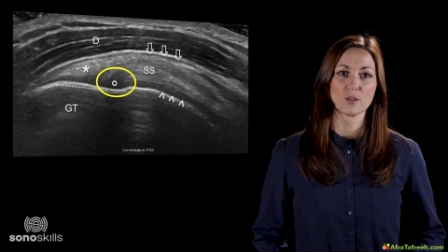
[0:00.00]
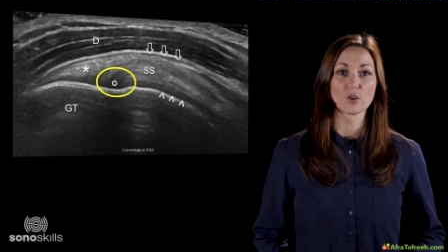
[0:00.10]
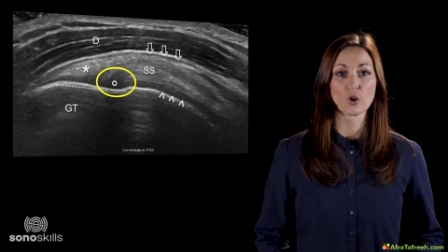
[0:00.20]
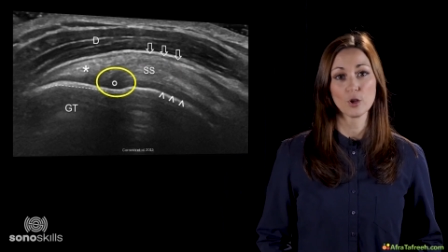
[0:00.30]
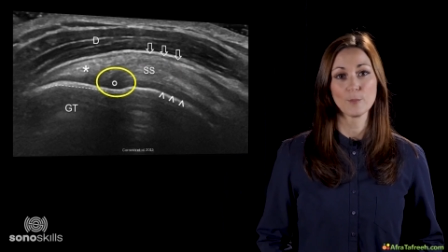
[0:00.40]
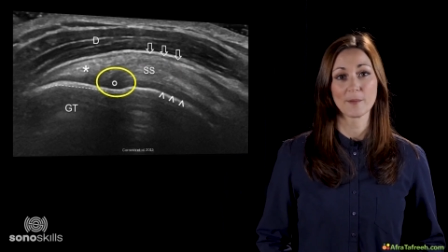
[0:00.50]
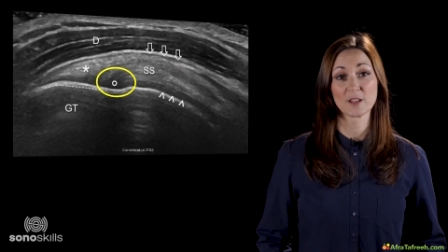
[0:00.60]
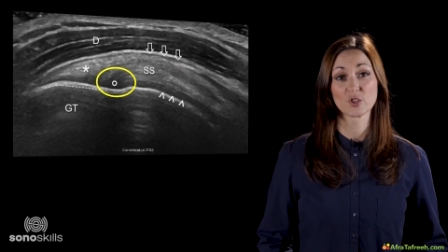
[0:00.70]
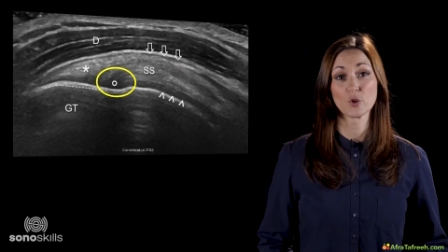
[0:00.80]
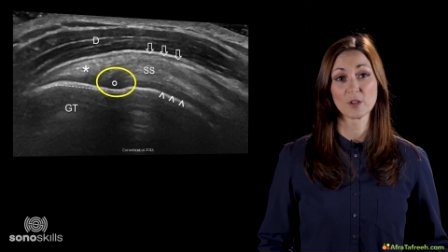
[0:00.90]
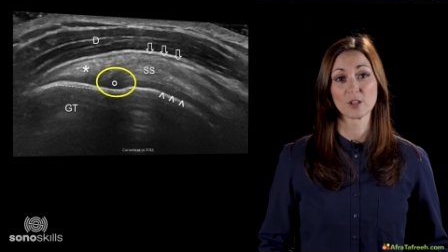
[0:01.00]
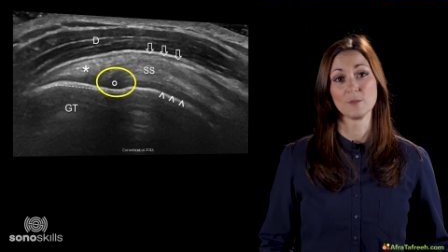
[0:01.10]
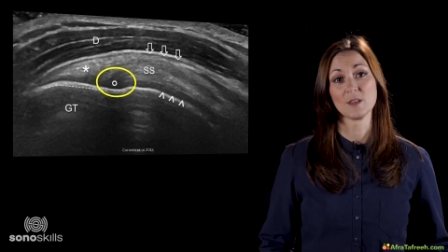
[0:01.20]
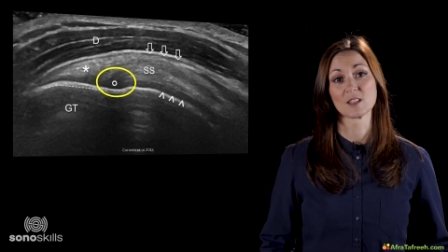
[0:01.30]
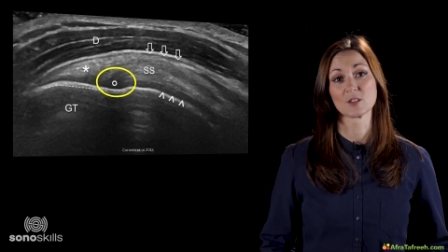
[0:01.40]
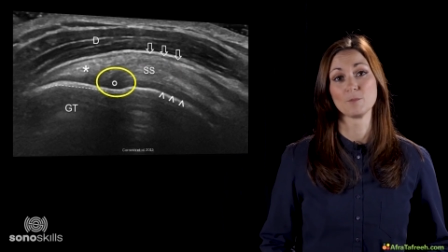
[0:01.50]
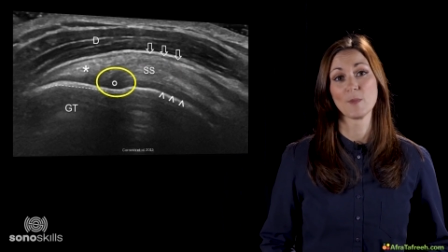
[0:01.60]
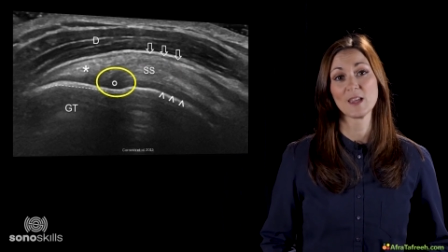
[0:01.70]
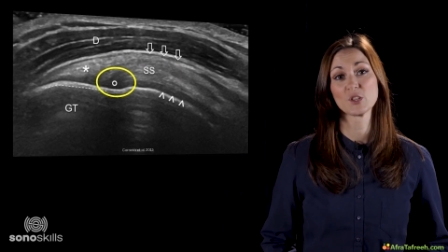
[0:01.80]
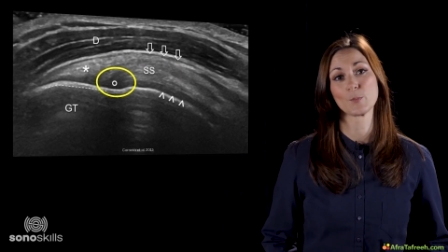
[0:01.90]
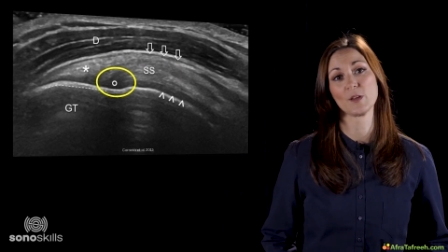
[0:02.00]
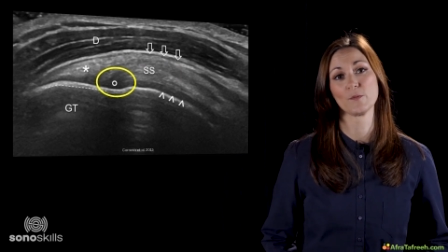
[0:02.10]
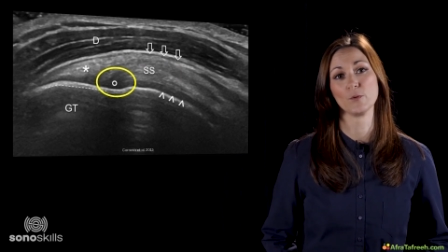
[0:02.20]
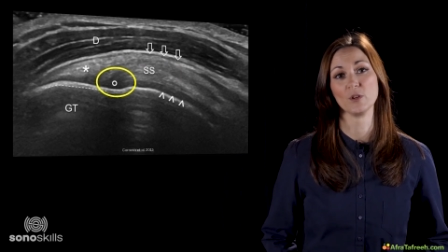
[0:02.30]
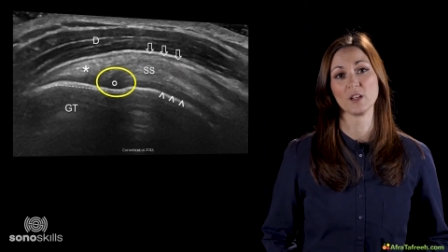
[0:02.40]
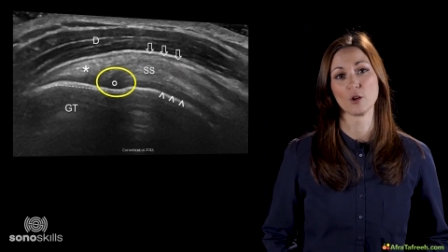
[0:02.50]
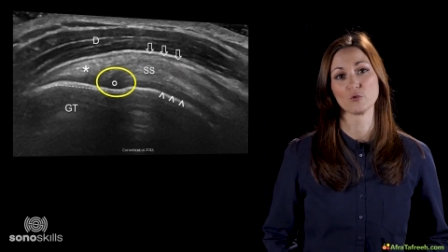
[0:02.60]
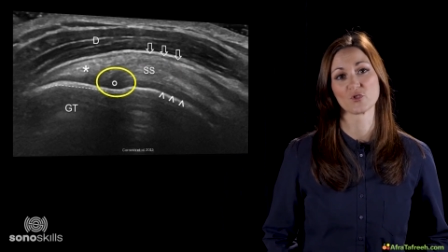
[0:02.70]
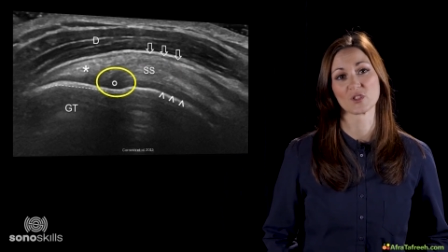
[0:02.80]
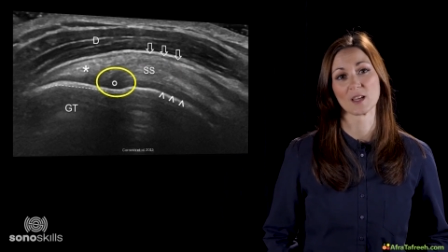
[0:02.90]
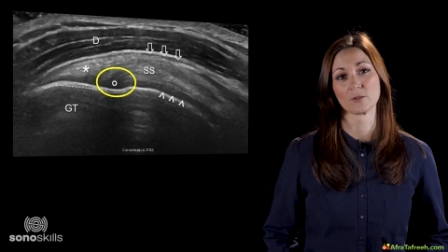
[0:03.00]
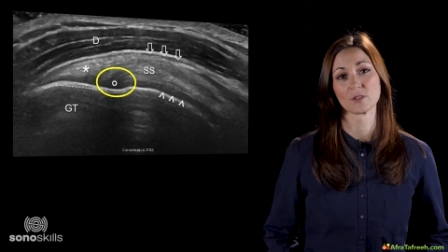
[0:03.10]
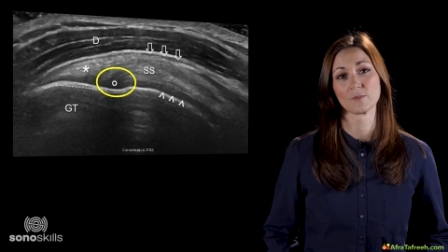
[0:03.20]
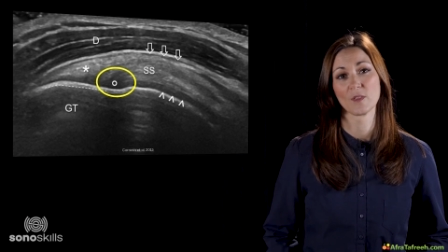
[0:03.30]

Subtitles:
The column anatomicum is a major pitfall in ultrasound.